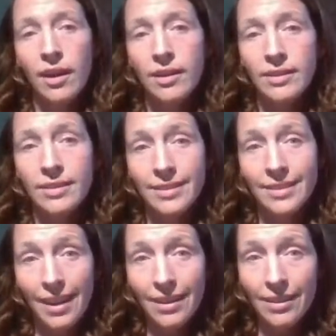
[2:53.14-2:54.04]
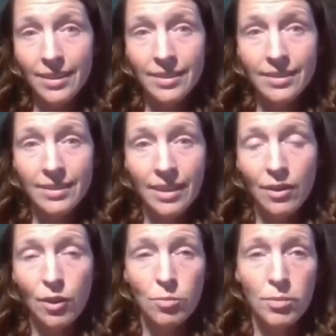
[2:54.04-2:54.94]
satellites that
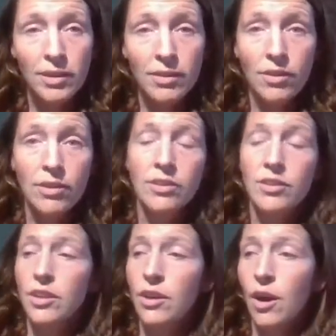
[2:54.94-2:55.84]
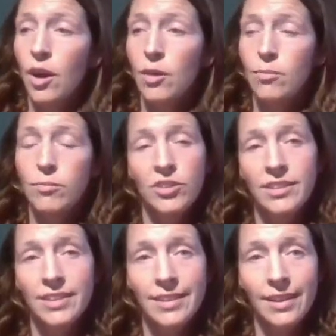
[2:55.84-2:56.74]
are being launched. Just
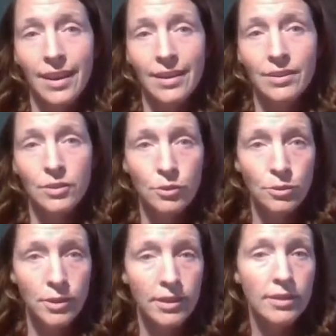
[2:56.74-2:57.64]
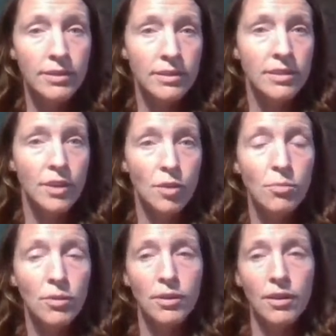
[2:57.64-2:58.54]
in the last 2 years, the
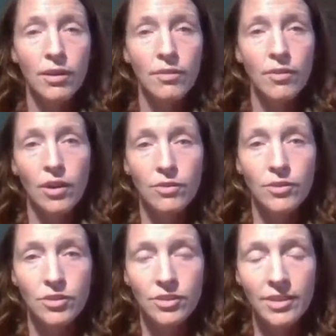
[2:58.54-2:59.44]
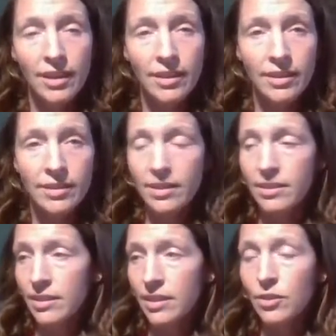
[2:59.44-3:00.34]
number of artificial satellites has
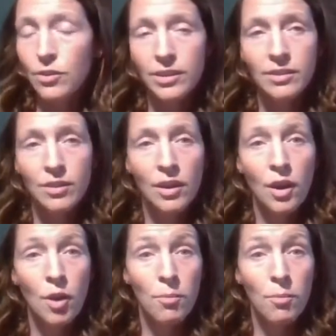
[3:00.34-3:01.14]
increased by